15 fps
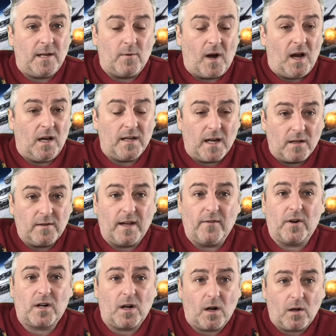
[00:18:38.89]
I know there are
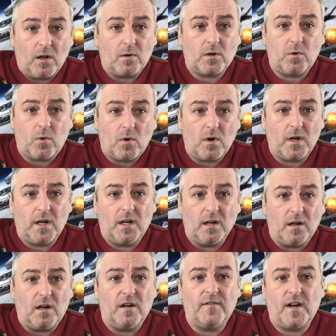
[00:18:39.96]
quite a lot
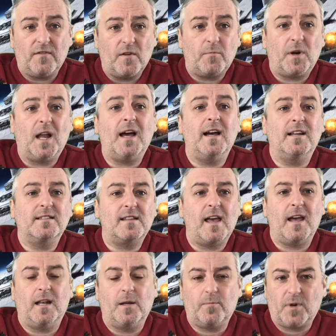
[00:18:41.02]
of other players there
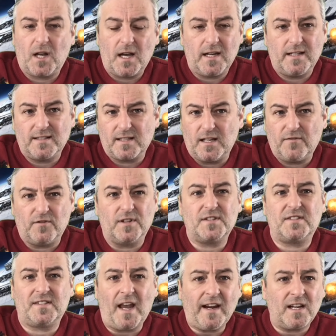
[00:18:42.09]
that play as either a
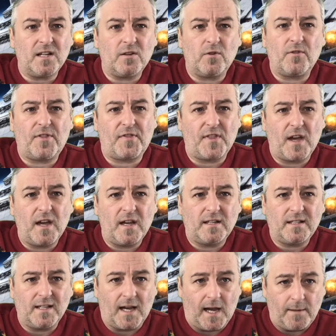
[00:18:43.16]
second or third
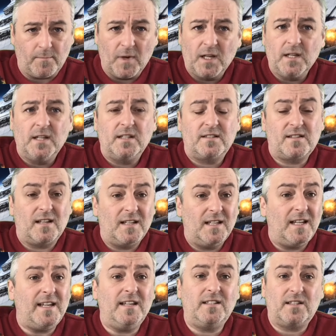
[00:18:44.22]
game to
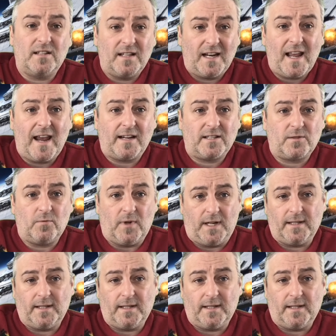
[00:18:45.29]
Legion and X-Wing.